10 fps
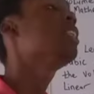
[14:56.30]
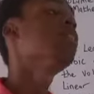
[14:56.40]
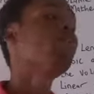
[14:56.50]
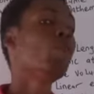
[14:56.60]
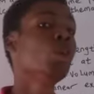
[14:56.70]

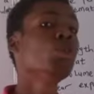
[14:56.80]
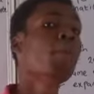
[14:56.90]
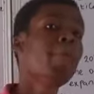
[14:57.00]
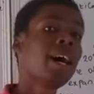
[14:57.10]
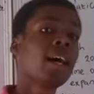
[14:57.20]
in volume
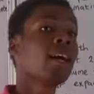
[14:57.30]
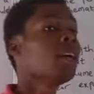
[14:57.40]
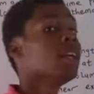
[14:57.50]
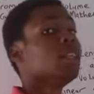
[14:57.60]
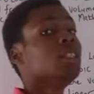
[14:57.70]
per
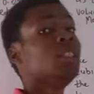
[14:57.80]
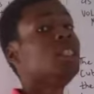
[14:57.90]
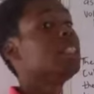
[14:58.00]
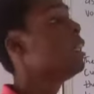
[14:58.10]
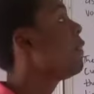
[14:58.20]

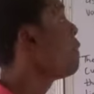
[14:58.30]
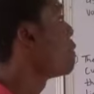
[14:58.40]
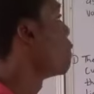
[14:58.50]
degree